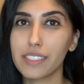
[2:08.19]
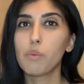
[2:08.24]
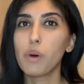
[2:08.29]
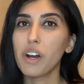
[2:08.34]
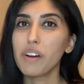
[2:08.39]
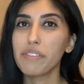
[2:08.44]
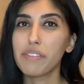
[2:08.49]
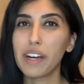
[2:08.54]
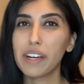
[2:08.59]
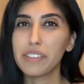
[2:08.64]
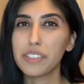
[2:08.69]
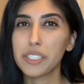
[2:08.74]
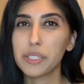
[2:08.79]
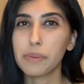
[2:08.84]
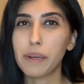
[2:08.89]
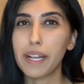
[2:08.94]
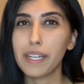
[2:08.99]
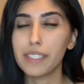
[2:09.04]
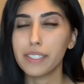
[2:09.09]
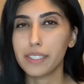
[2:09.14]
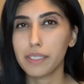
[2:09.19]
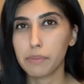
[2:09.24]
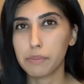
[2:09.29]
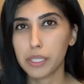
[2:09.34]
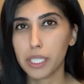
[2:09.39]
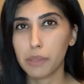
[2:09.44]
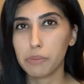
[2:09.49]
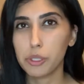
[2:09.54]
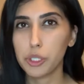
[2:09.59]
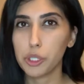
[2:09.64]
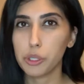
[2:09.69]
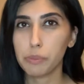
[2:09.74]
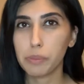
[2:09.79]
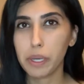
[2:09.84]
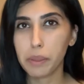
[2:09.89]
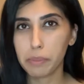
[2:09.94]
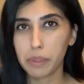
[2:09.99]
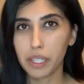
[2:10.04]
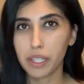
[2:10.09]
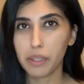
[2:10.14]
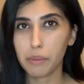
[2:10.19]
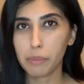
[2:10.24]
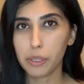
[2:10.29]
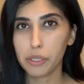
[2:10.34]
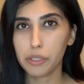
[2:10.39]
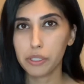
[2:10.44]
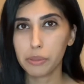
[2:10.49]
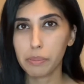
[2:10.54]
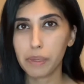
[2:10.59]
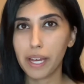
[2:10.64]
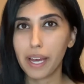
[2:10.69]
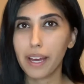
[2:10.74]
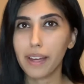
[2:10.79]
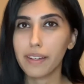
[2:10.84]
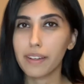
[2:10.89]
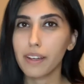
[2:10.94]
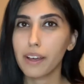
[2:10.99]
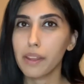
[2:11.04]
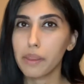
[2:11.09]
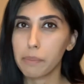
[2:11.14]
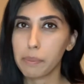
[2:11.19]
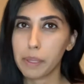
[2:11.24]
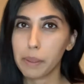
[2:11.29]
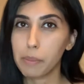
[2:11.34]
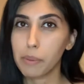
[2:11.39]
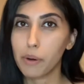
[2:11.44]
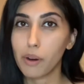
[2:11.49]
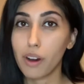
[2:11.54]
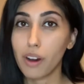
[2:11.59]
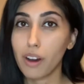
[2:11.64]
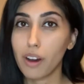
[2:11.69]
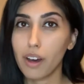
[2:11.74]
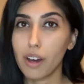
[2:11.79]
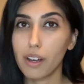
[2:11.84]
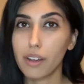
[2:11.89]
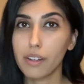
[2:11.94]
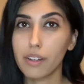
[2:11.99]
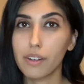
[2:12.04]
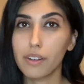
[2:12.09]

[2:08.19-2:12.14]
What I found as well is sometimes you might be in the mood to plan, other people aren't,